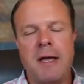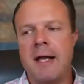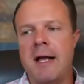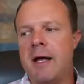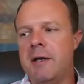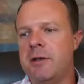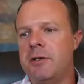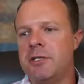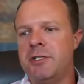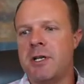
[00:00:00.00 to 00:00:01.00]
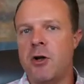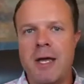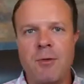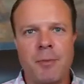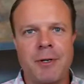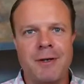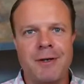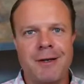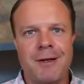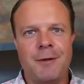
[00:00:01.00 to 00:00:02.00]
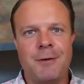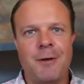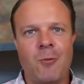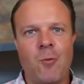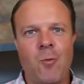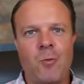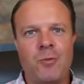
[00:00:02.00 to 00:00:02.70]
And she said, okay, well, I'm going to,